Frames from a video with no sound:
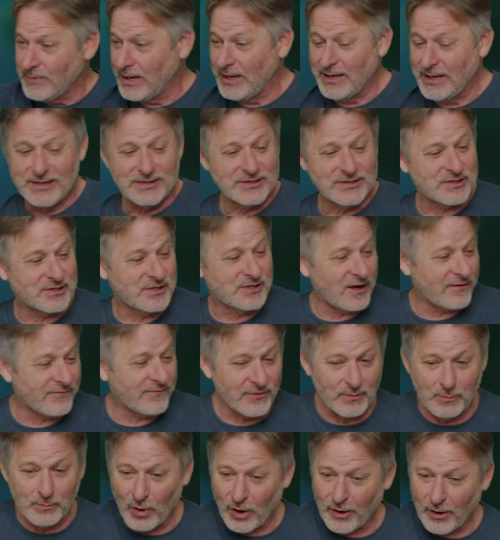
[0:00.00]
stuff for
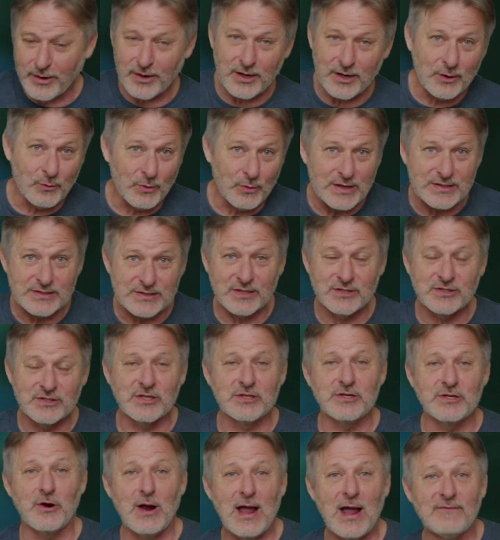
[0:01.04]
marketing reasons, and
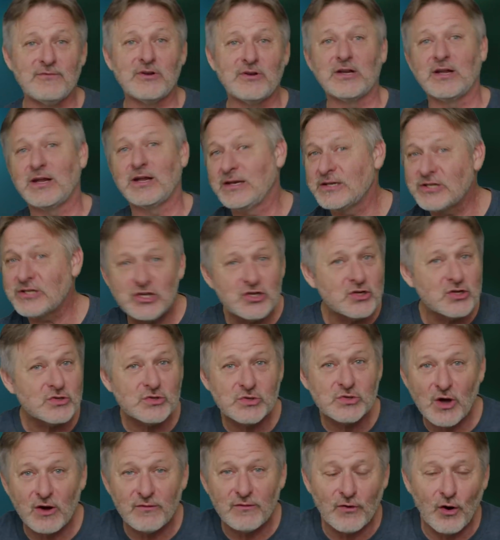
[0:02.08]
you have to get
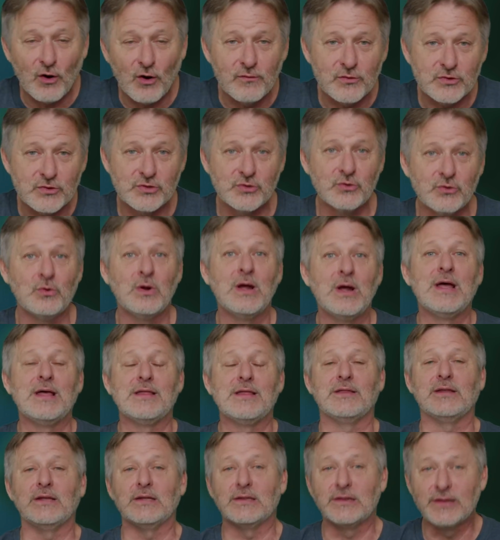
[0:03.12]
yourself over to
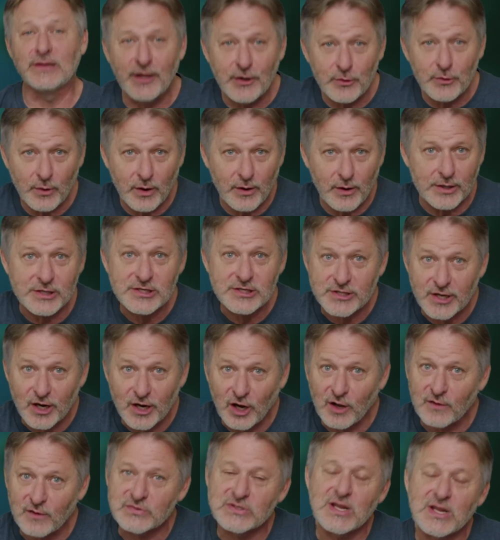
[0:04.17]
the literary
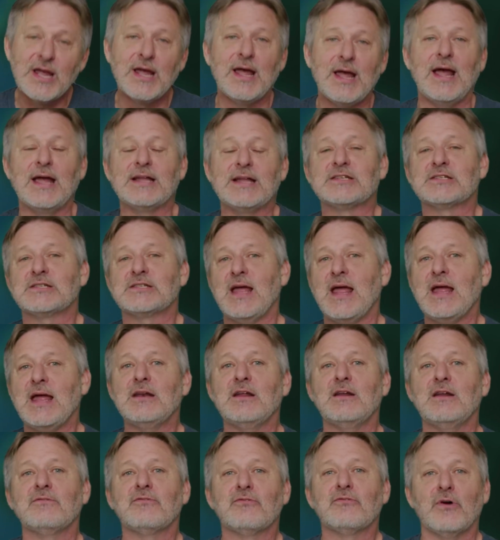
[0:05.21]
shelves and stand
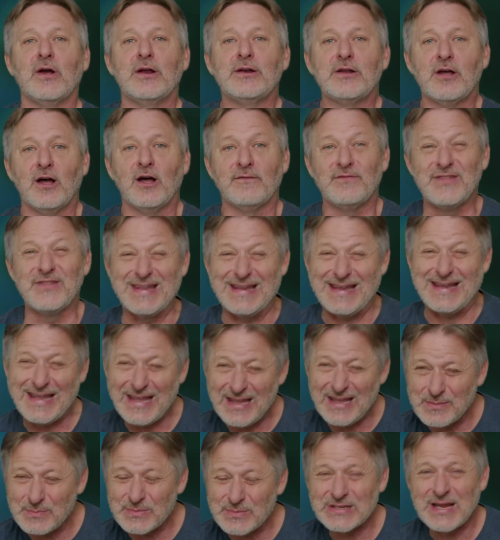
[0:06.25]
in front of the
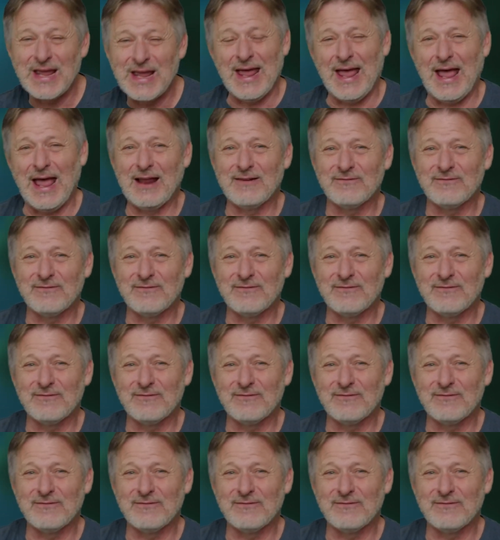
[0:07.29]
M's and